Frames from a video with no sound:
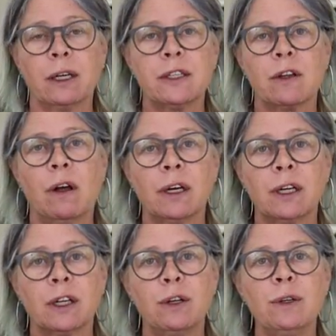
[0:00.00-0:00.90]
It's called
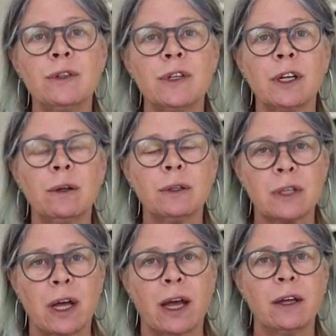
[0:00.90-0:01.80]
an acoustical
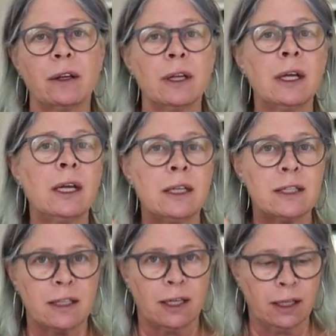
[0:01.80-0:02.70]
tile
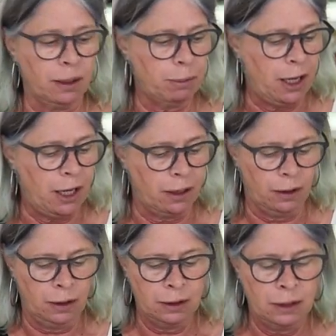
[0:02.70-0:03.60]
ceiling
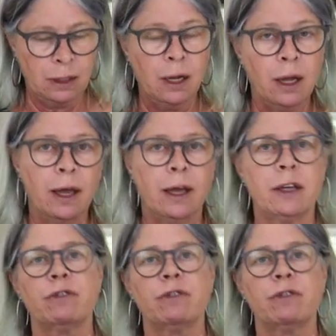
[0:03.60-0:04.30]
panel, and it's